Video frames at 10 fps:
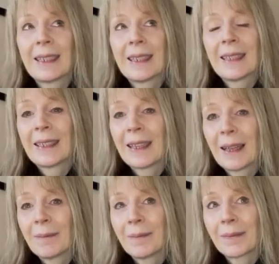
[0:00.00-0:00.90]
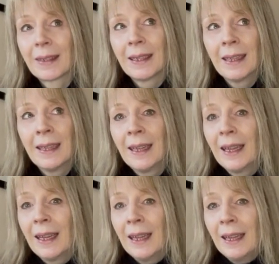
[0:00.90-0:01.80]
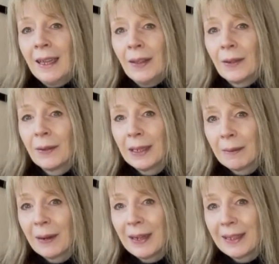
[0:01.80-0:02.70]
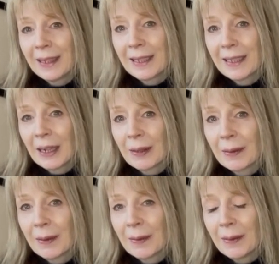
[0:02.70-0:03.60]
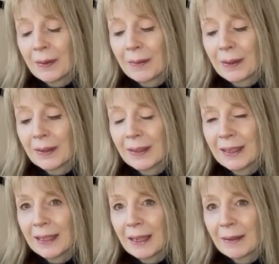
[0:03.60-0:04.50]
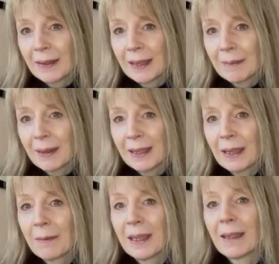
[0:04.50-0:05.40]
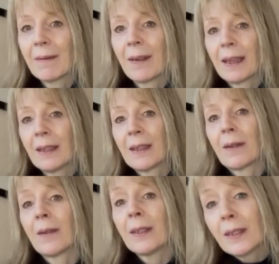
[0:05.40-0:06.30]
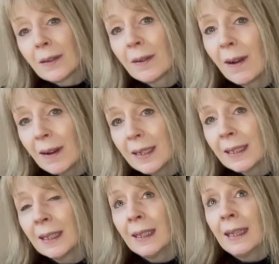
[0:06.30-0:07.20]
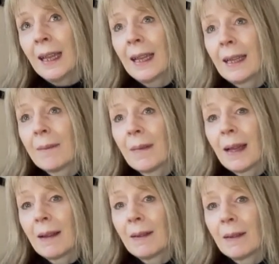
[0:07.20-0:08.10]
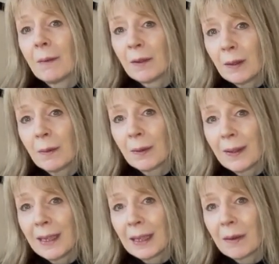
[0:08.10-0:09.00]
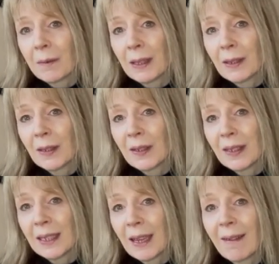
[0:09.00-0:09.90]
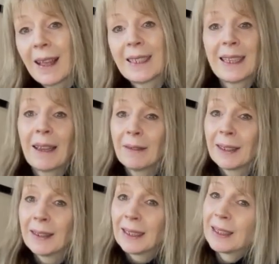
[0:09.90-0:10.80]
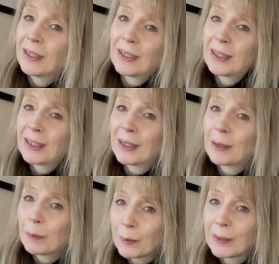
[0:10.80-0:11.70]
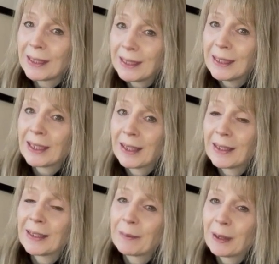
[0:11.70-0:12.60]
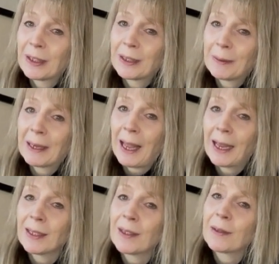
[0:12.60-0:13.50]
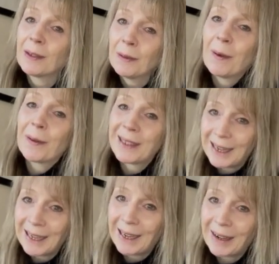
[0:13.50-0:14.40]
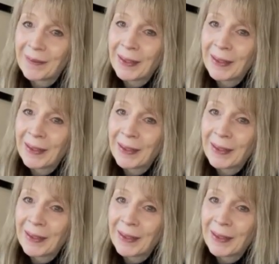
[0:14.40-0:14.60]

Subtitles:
the really worrying things that are going on in the world just now, I think we can find solace through art. And the most important thing that we can do just now, as ever, is just to support each other as much as we can. So you all take care,